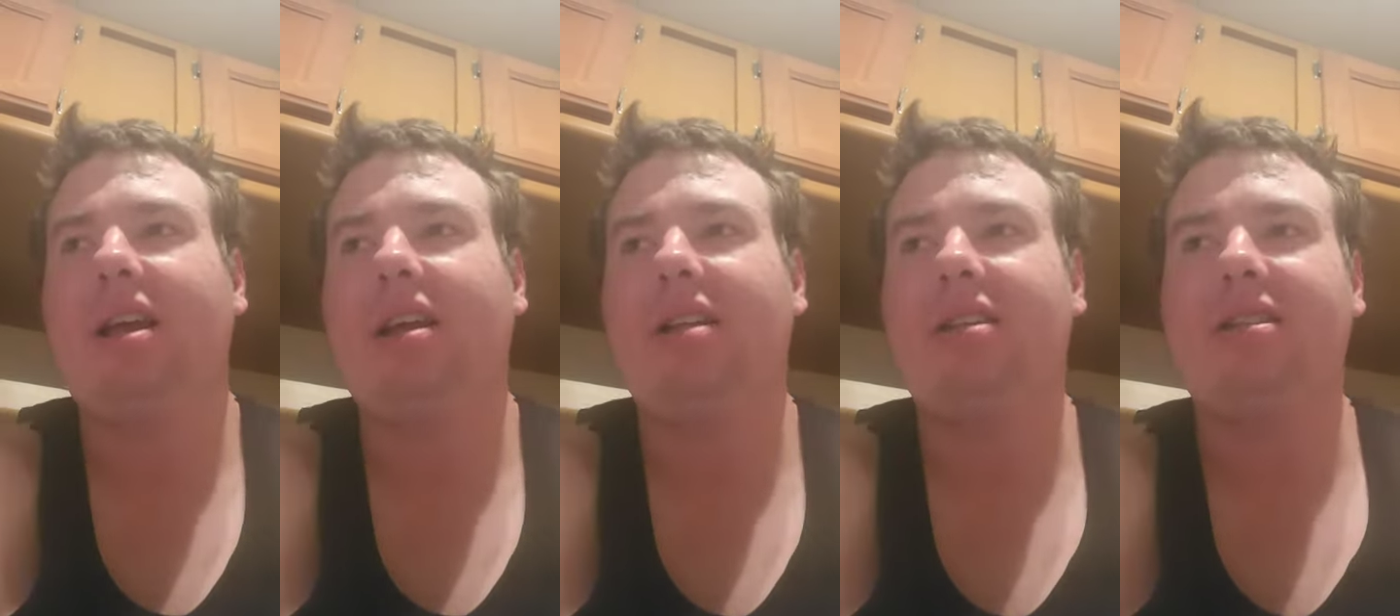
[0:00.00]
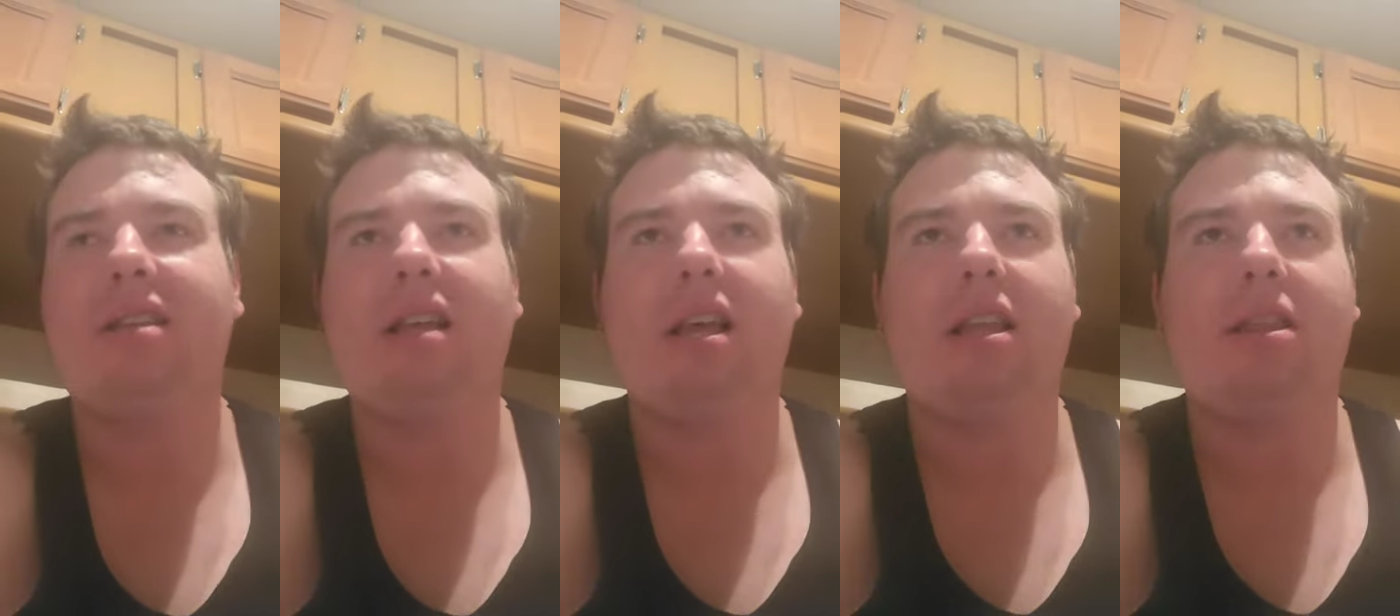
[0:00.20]

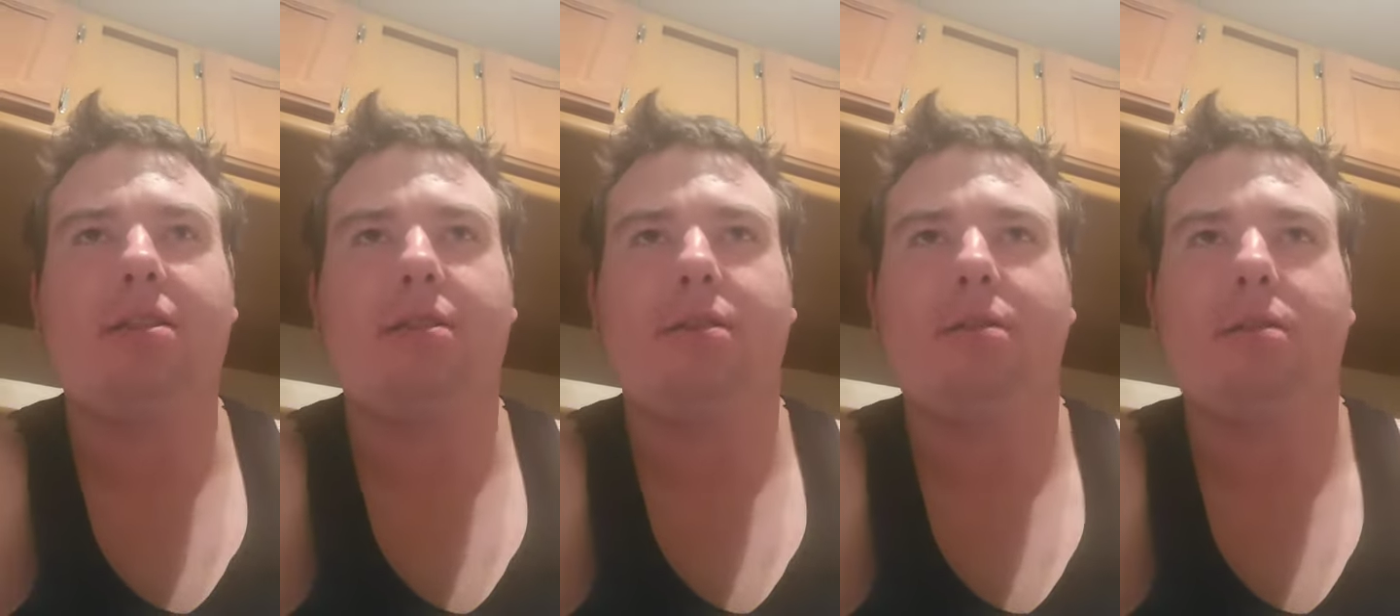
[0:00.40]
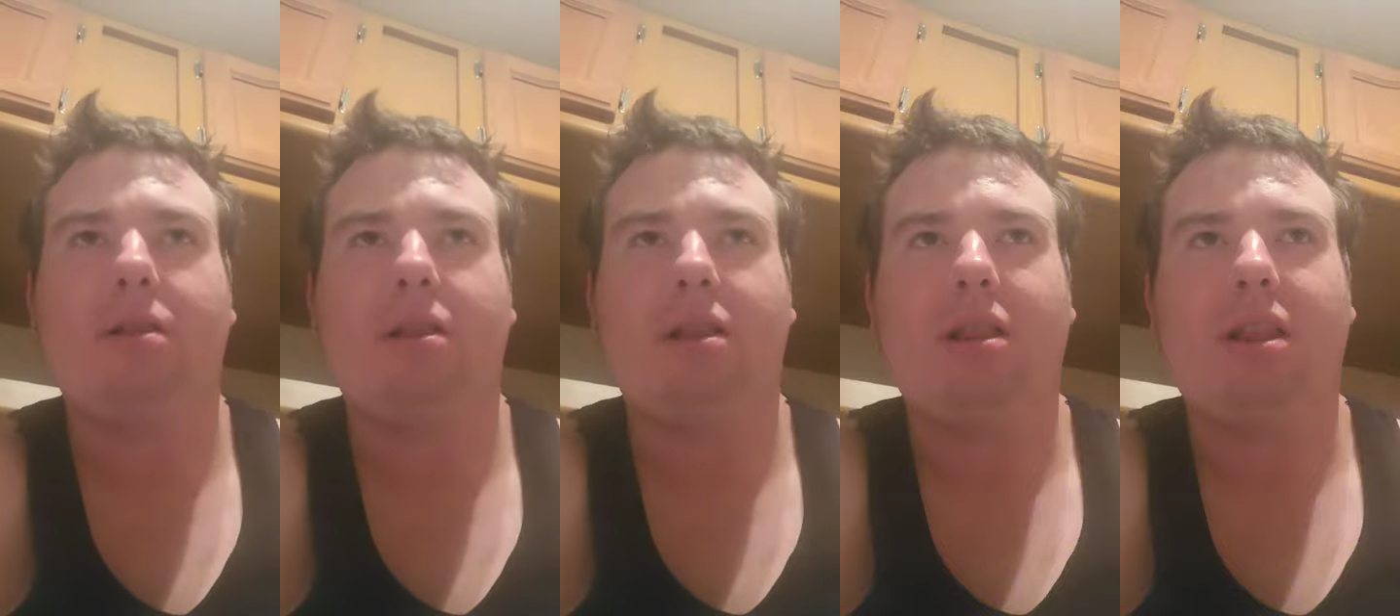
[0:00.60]
It's that
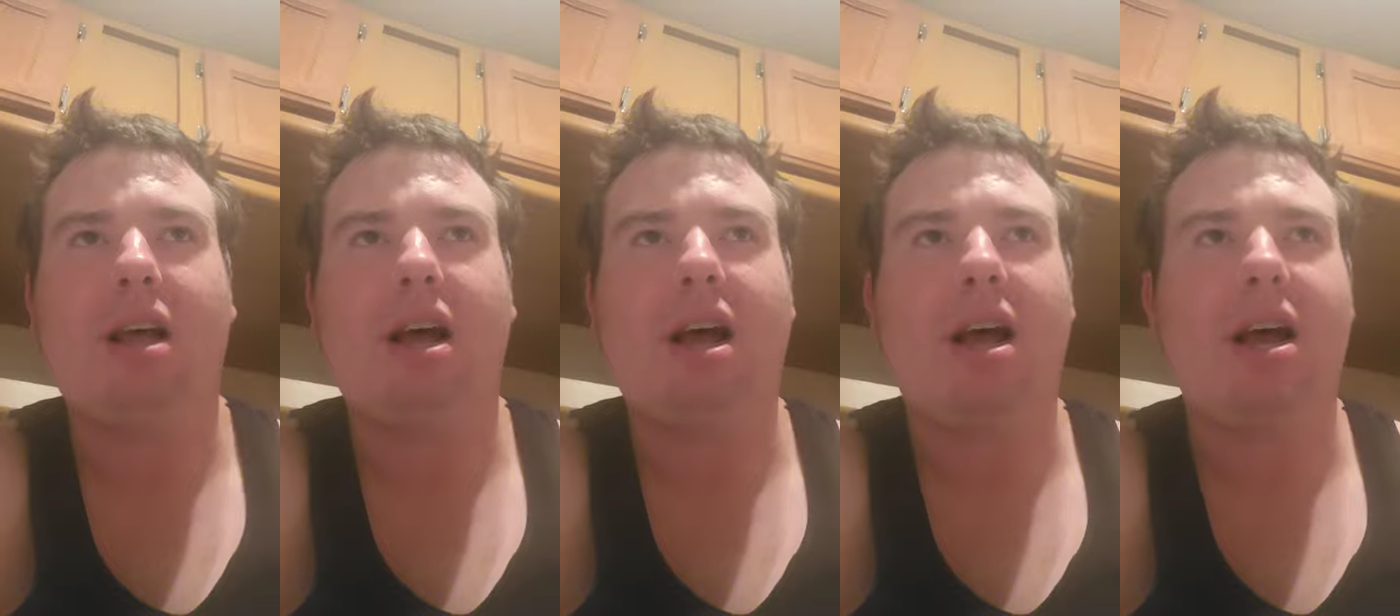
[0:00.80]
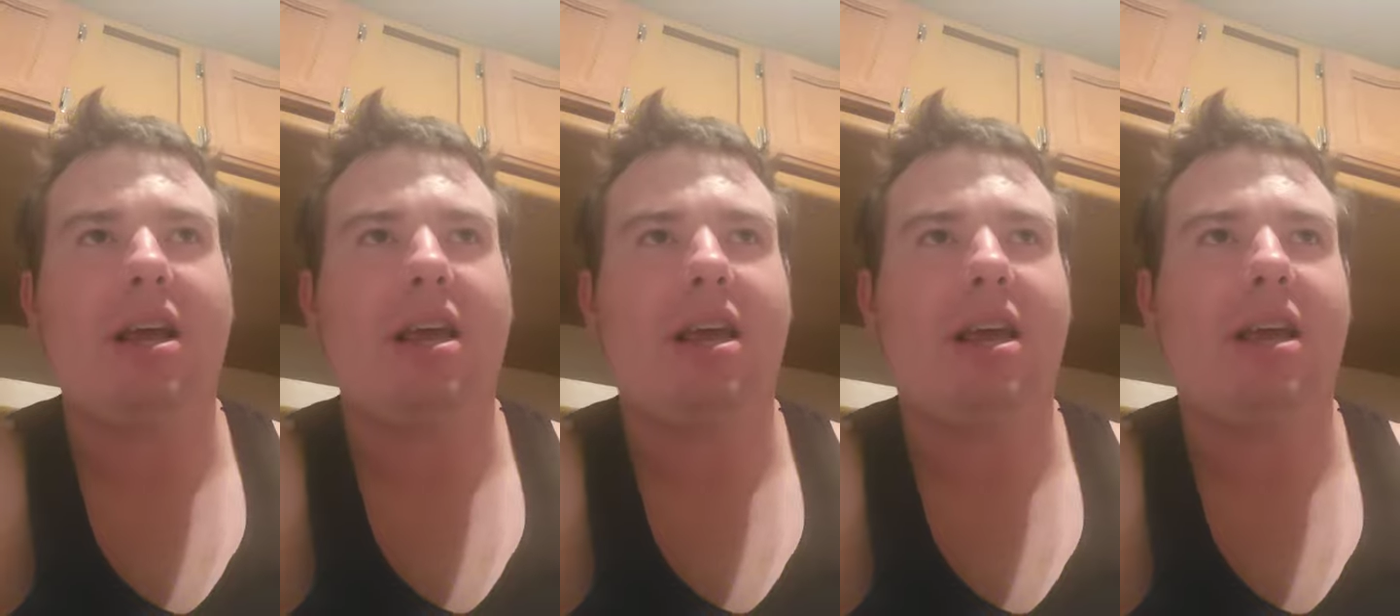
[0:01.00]
they're
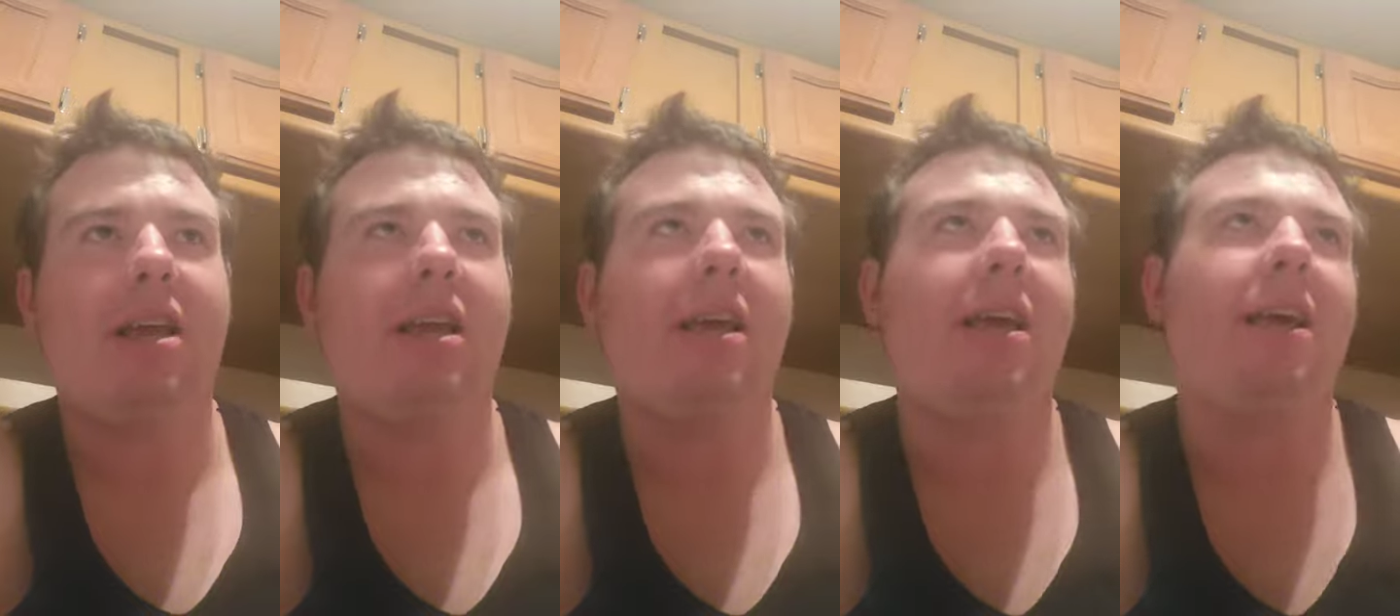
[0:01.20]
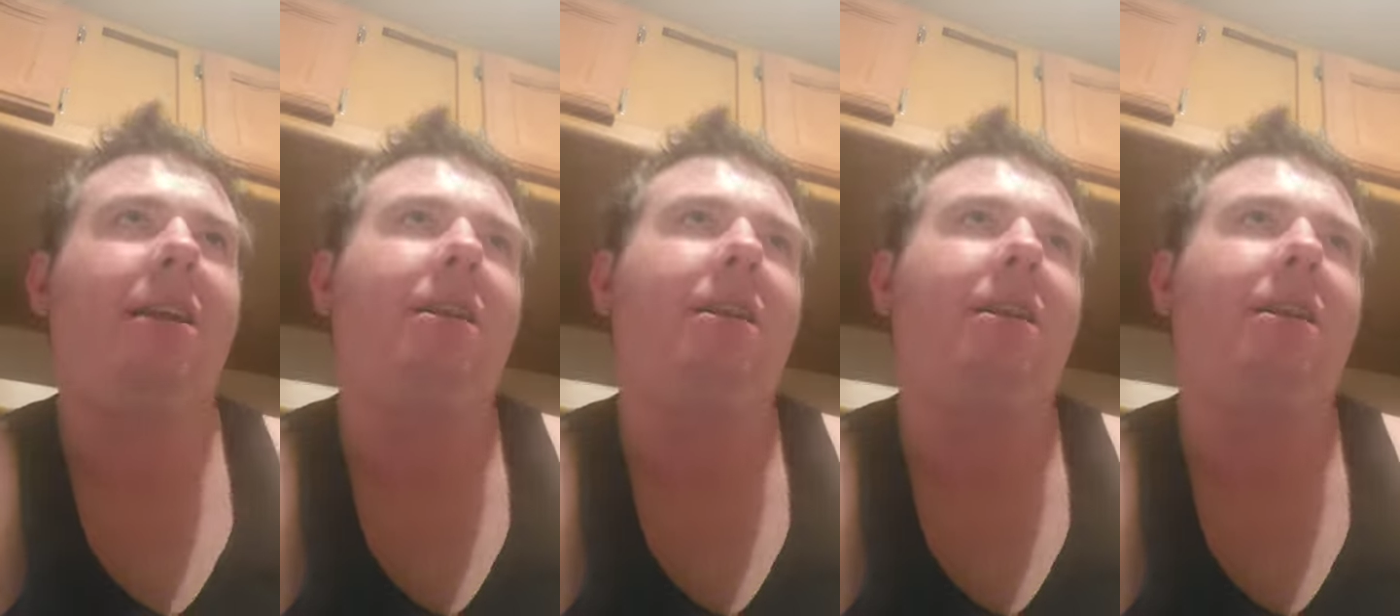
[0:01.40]
lying